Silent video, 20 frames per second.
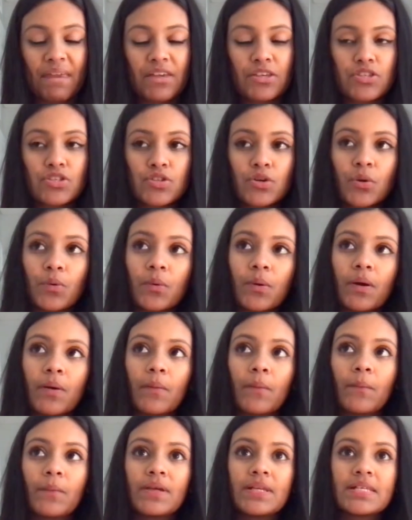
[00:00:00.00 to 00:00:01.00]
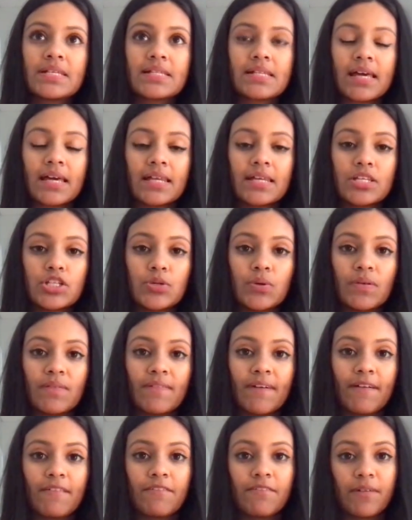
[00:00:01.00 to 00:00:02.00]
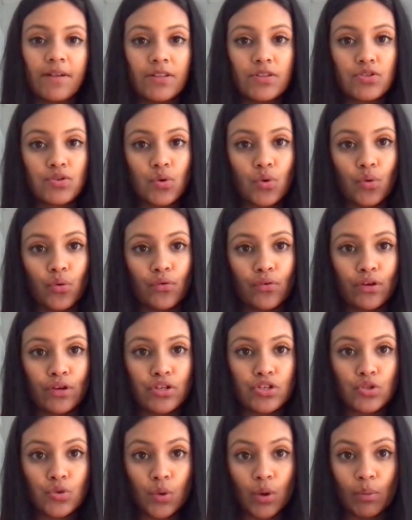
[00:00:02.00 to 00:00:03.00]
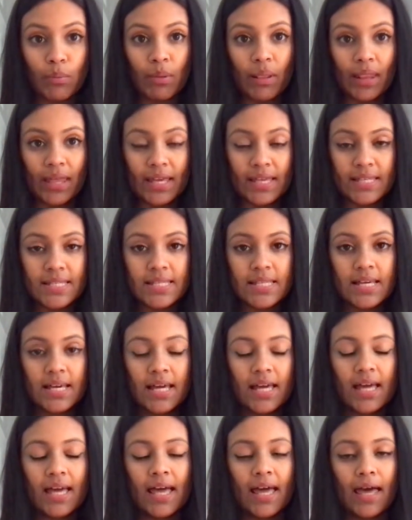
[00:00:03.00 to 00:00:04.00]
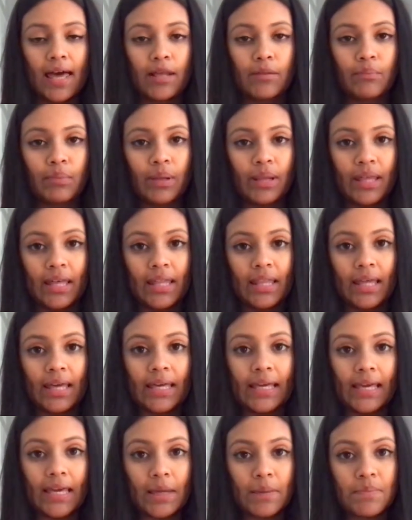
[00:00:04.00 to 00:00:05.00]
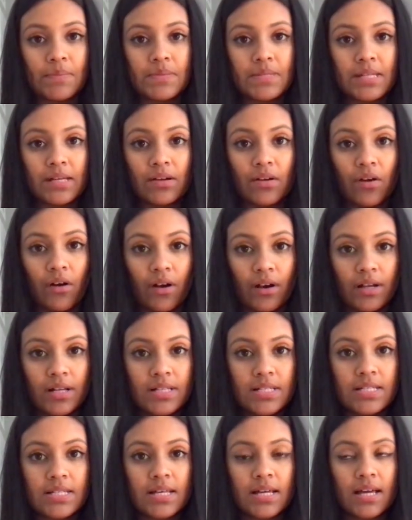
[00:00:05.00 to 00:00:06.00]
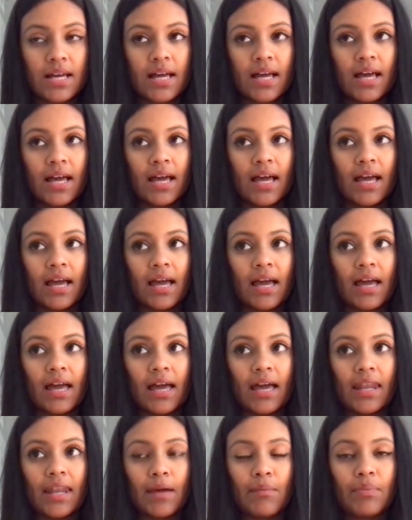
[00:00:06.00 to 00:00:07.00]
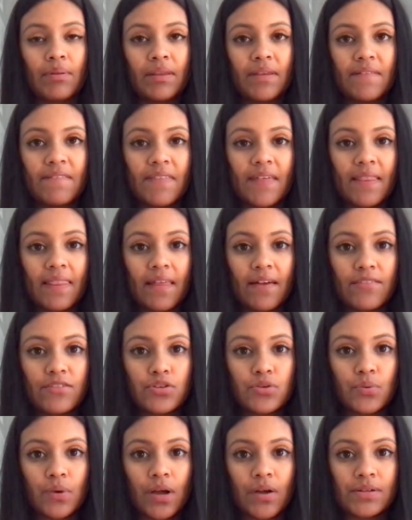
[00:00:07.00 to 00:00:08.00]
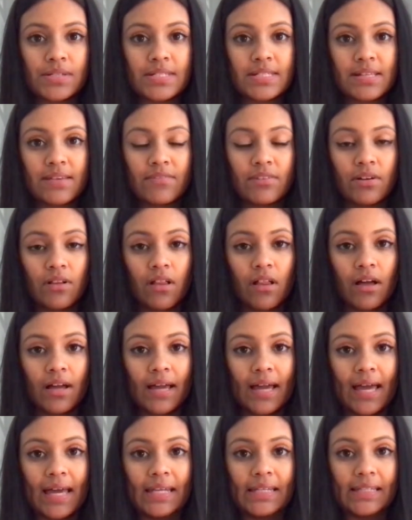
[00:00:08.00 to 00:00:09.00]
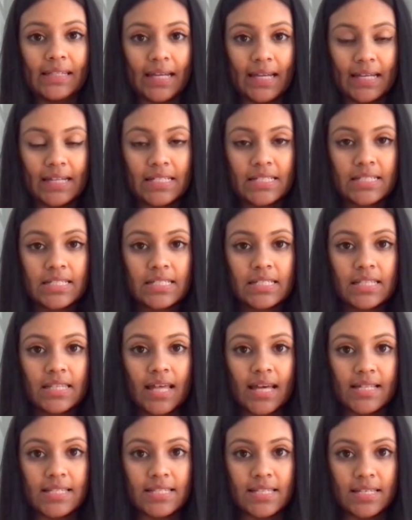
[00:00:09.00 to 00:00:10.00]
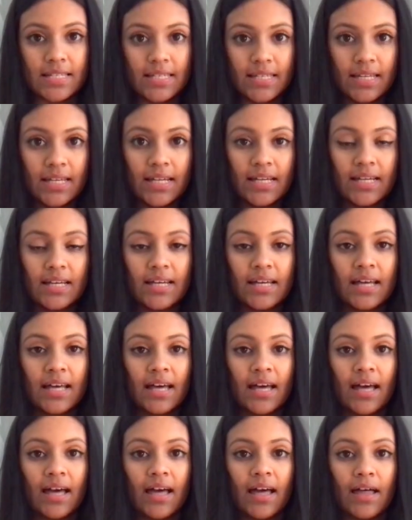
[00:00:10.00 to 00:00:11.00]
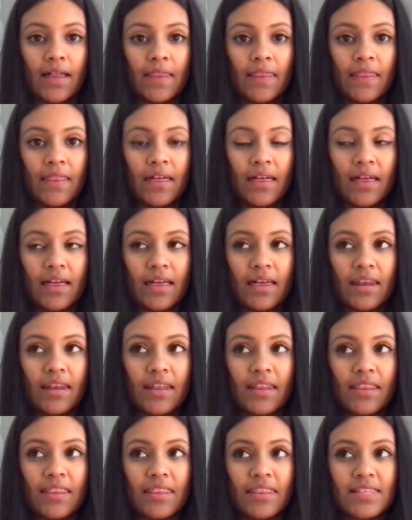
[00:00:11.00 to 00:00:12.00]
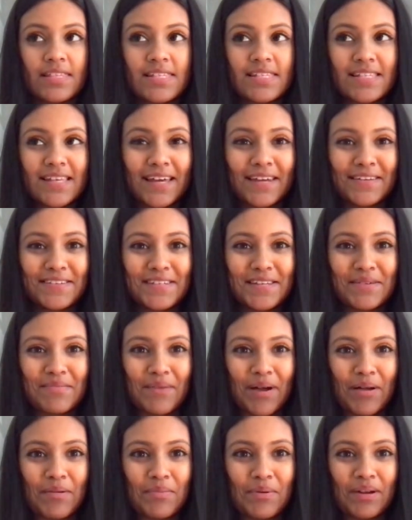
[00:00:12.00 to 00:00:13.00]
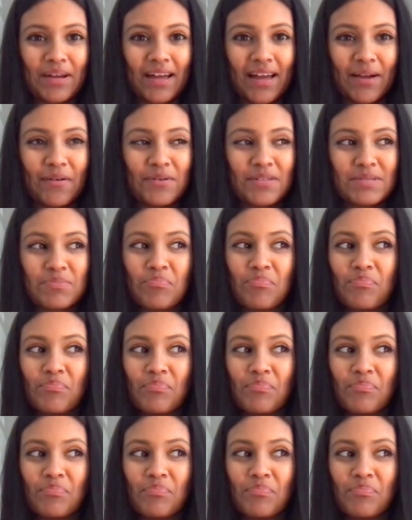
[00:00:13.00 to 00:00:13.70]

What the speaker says: So we decided to invite friends over to our place and play like games and cards. And I believe they left around 7 o'clock at night that Sunday. And then, this is kind of TMI, but I was